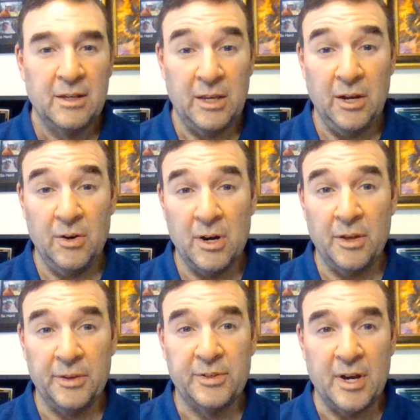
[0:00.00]
You hear it
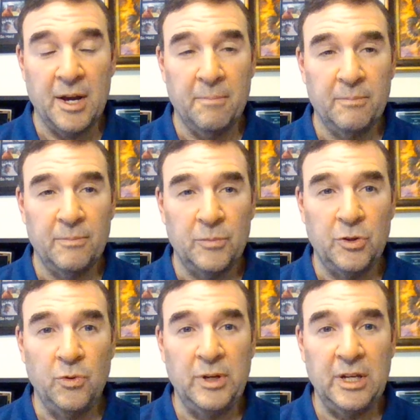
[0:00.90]
all the time.
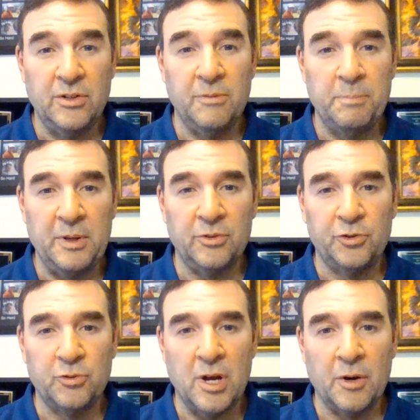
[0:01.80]
You need to build
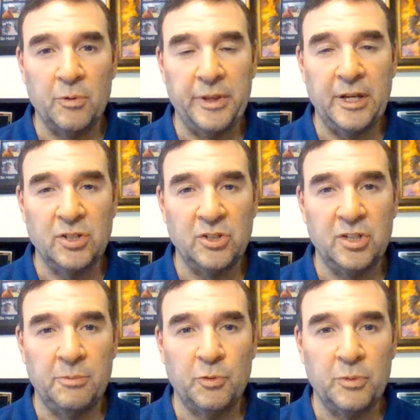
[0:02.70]
strong
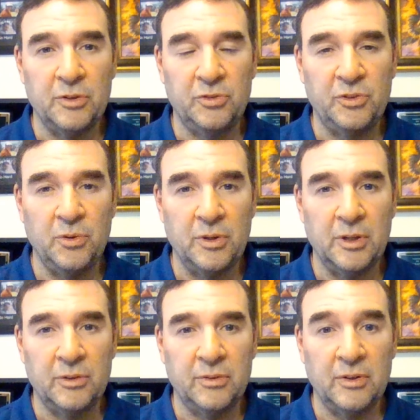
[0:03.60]
relationships with the
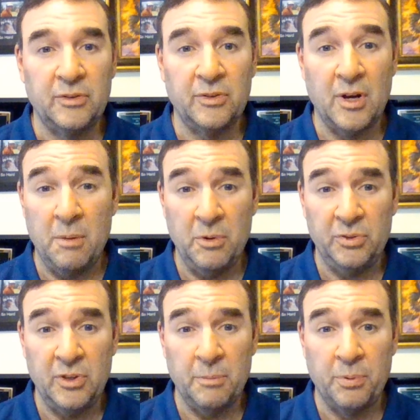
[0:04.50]
students. It's
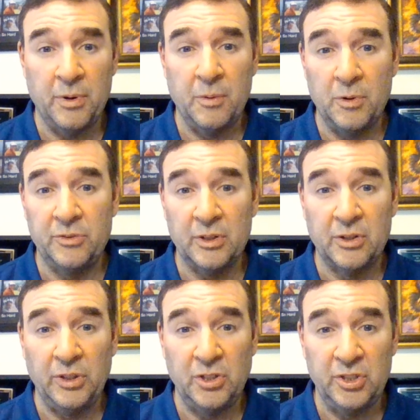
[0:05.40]
almost to the point where it's a
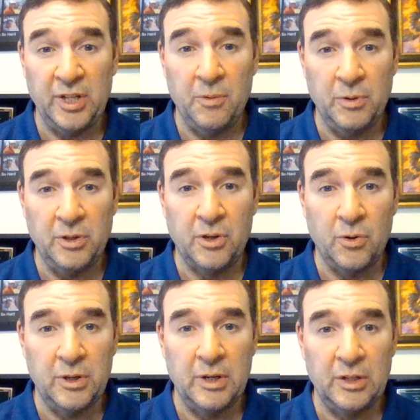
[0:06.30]
cliche when you
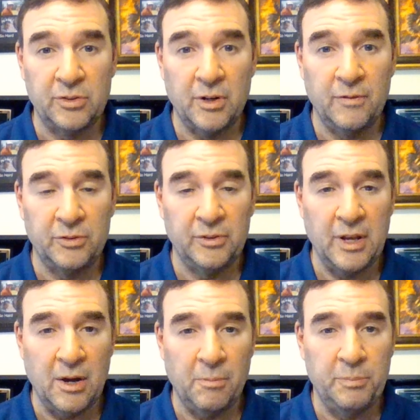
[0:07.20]
go to an in-service
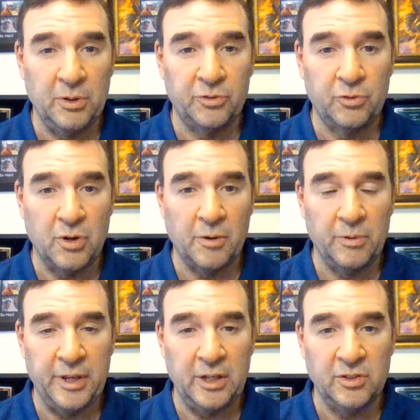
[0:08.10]
now. Build strong
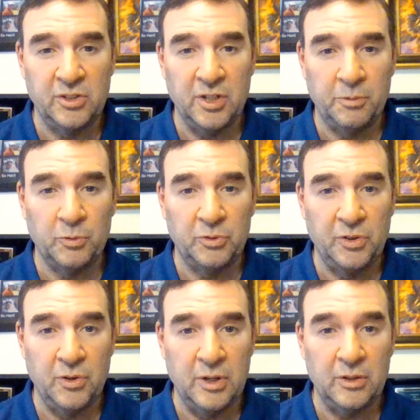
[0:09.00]
relationships with
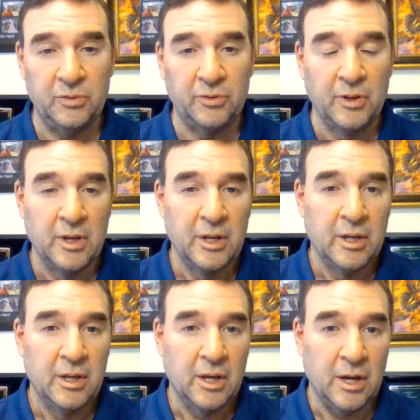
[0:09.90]
students,
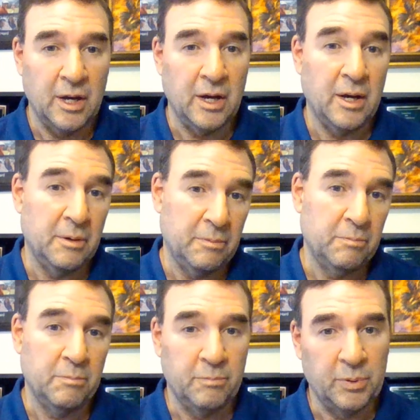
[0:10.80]
blah,
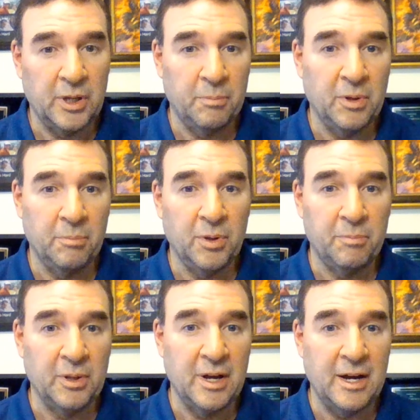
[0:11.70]
blah, blah,
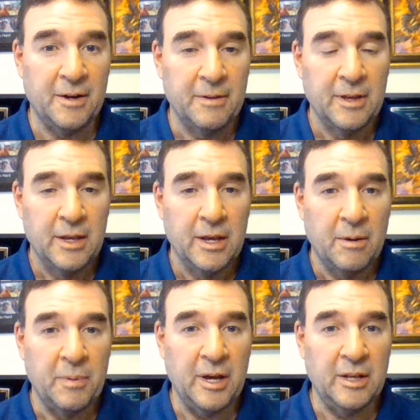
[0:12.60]
blah.
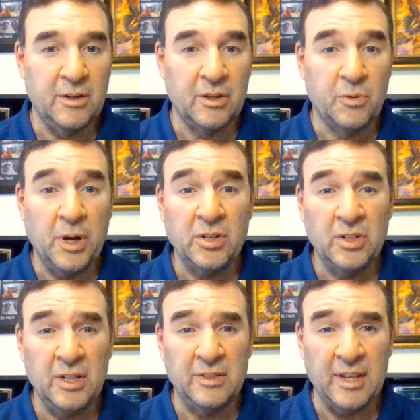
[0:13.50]
But the
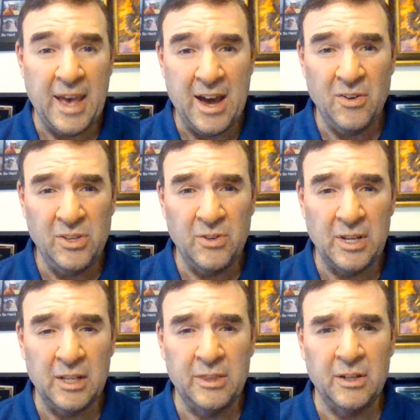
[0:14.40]
question is, how do you
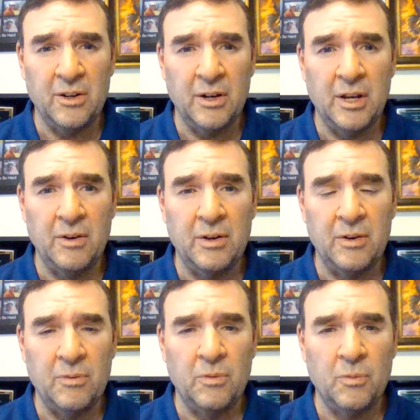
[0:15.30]
get there? And
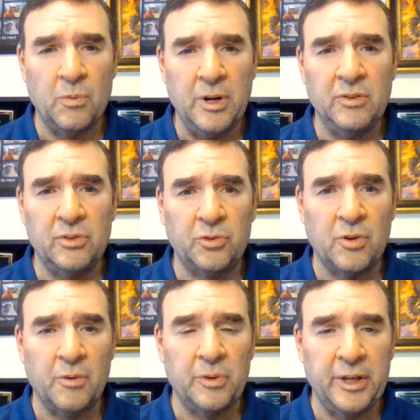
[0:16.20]
what is a
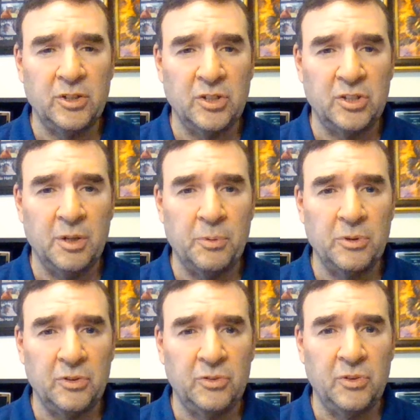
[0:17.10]
strong relationship
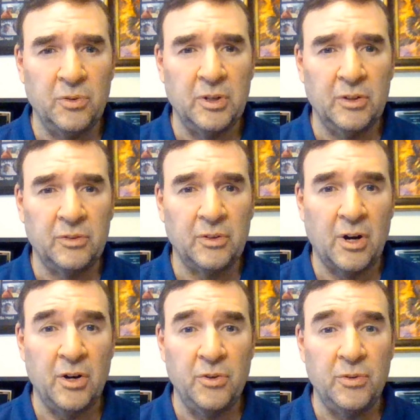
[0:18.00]
with the students?
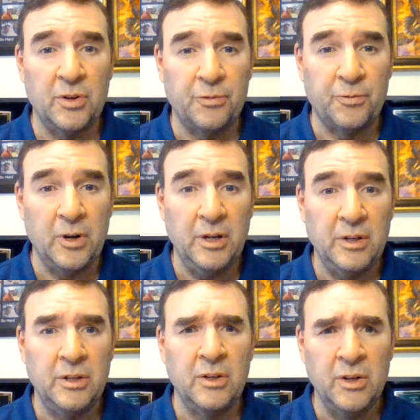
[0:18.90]
Are you their
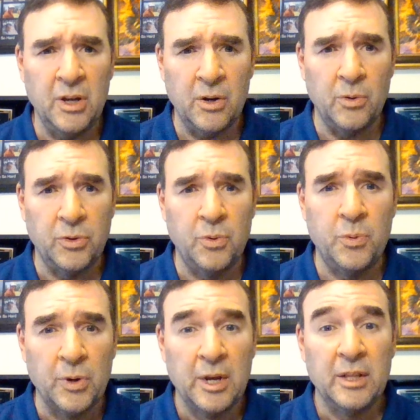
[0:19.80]
friend? No.
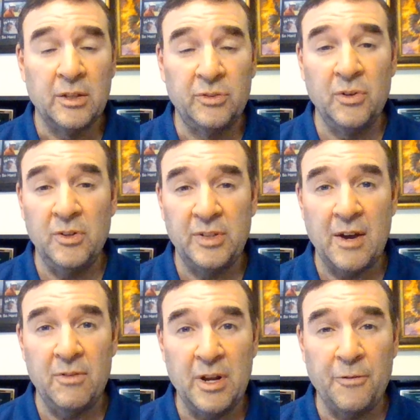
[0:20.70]
The students
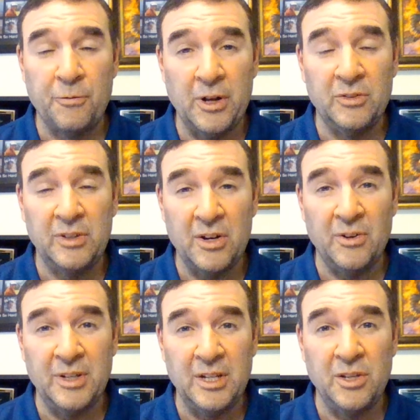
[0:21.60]
have enough friends. They
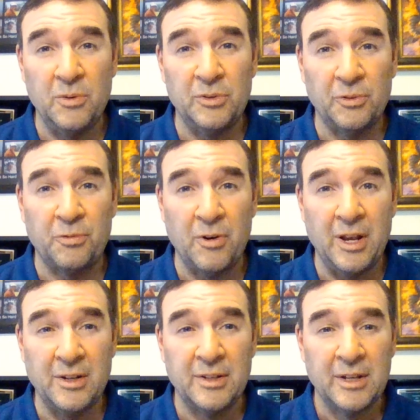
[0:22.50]
don't need you as a
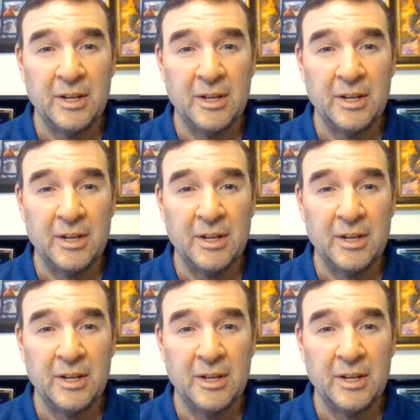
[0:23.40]
friend.